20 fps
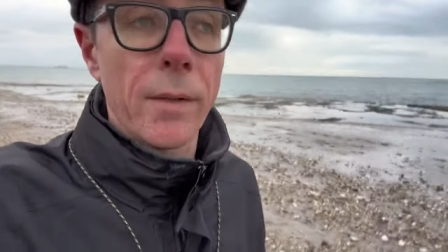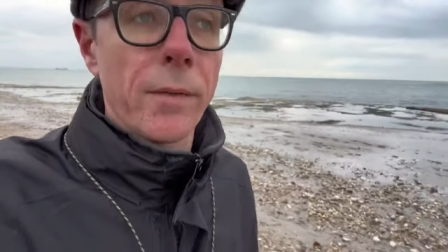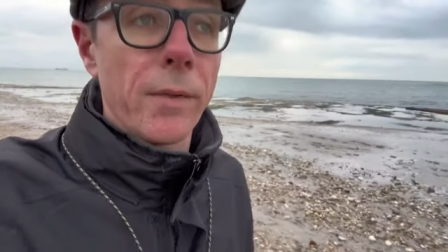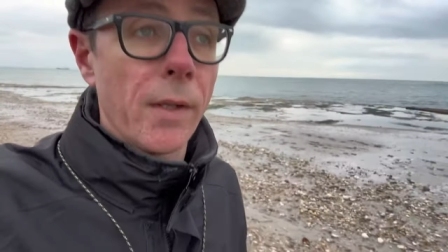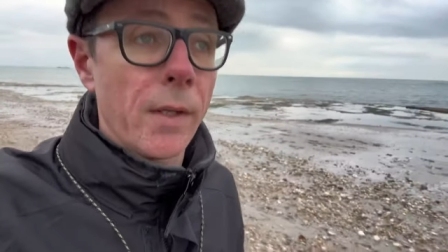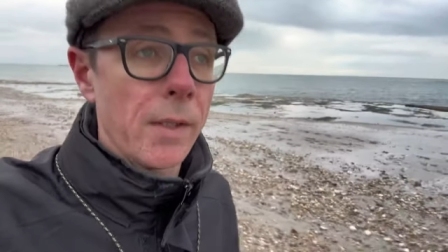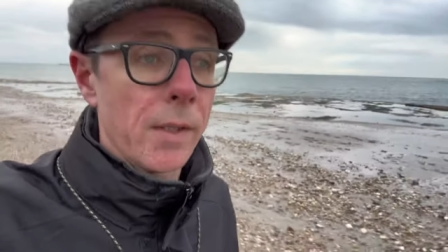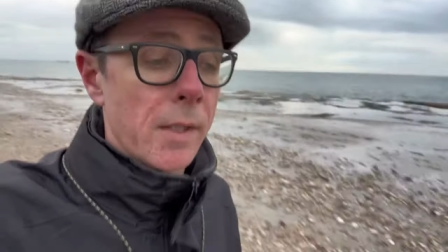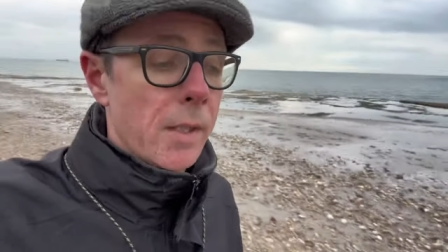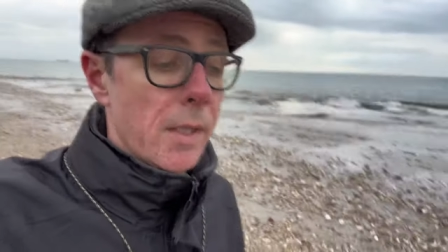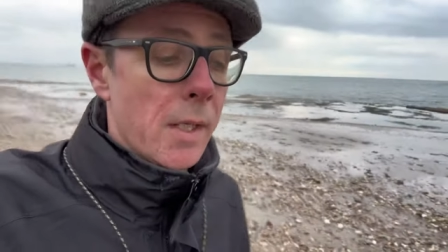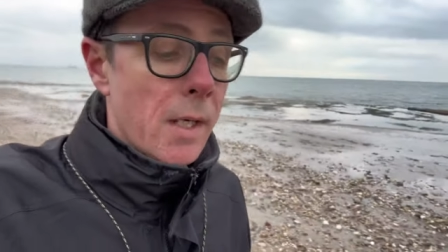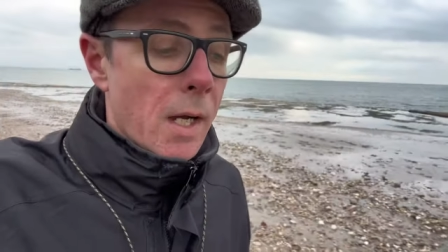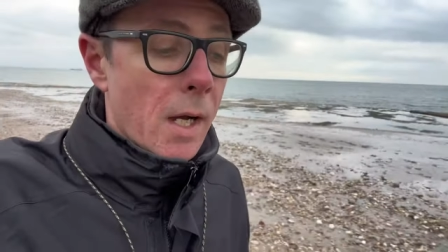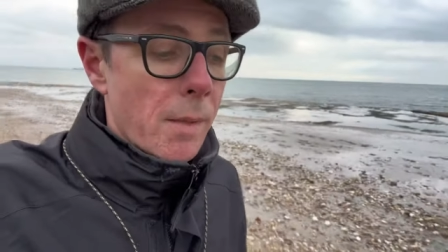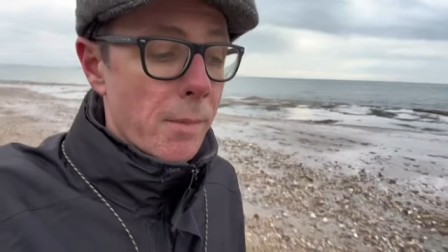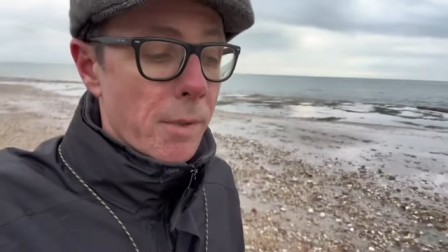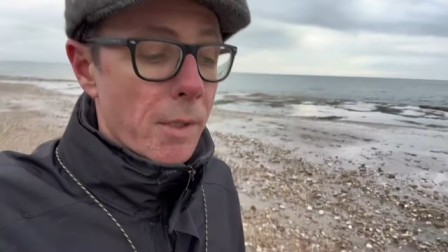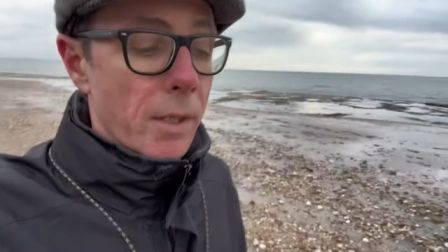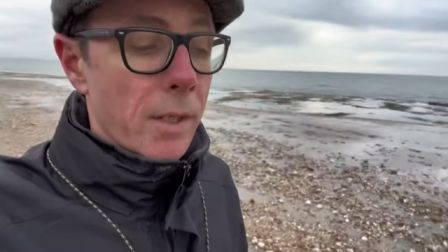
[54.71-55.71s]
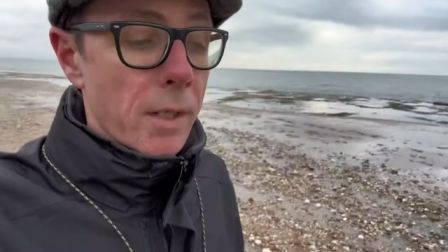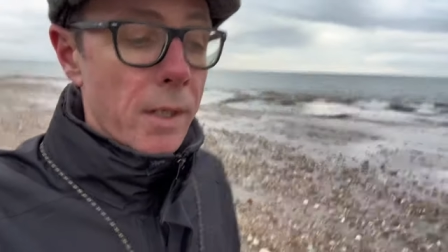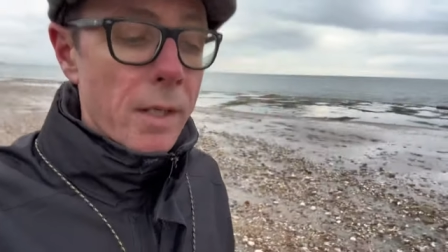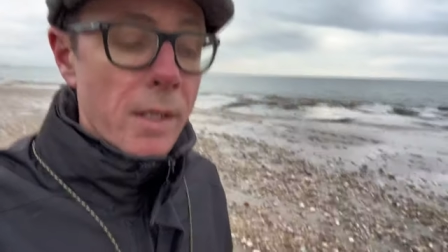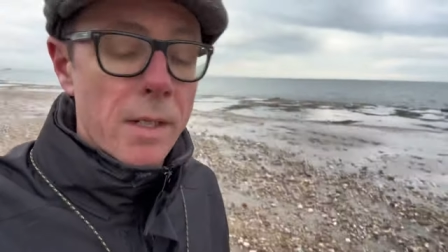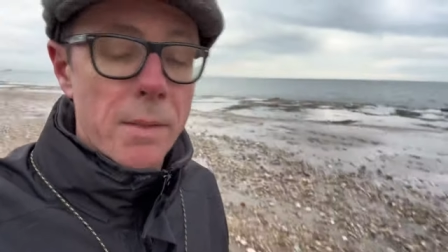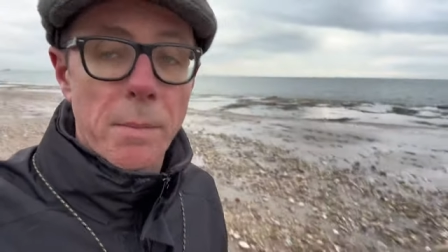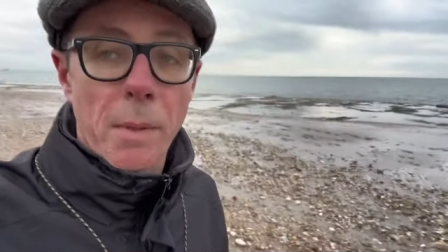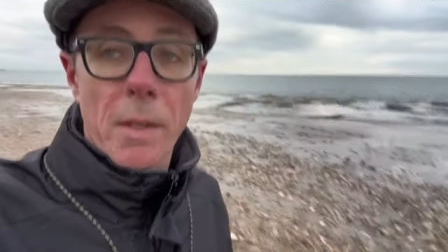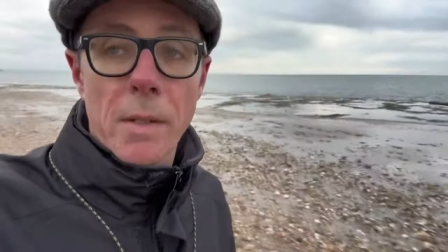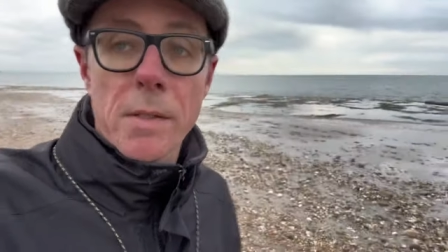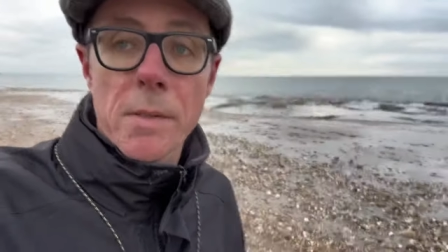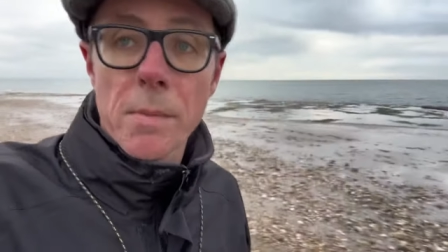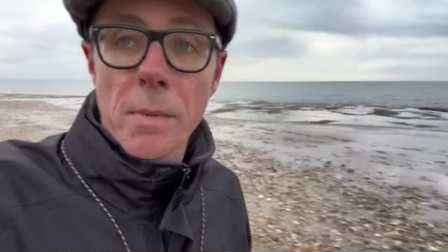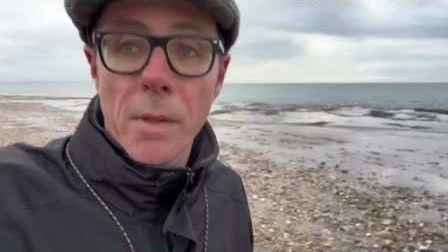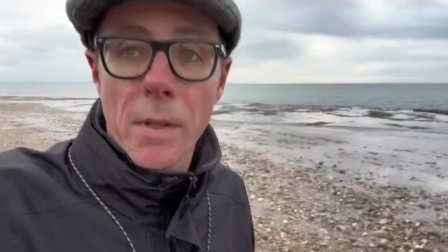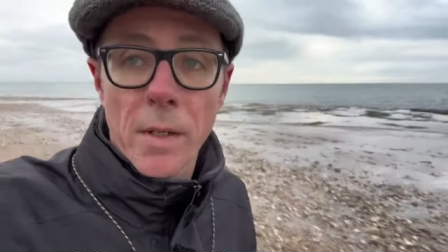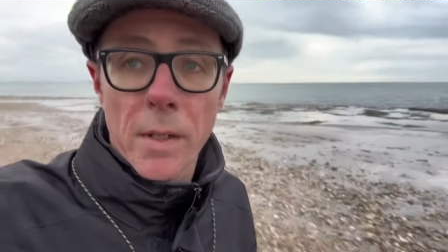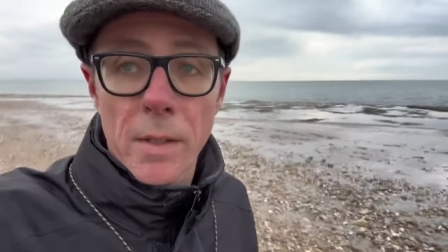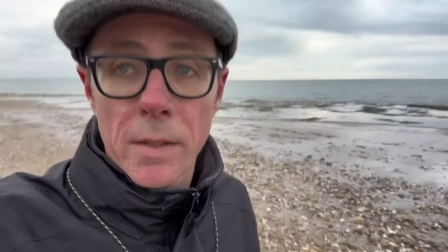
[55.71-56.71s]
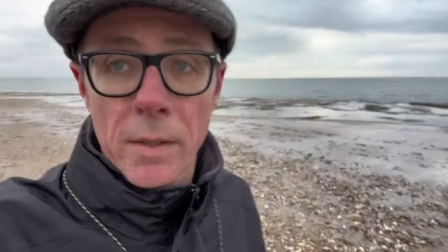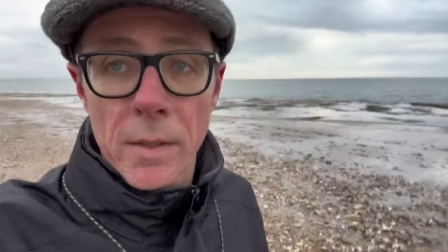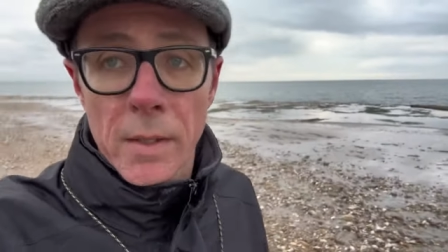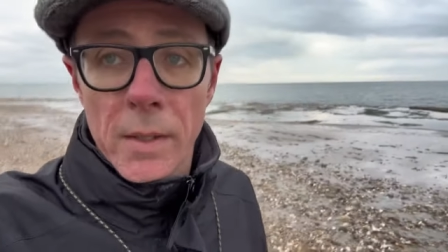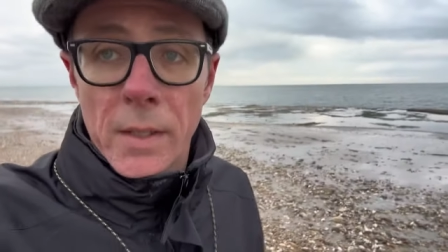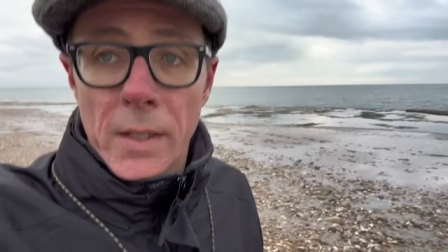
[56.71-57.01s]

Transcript: So I'll be on an early boat tomorrow,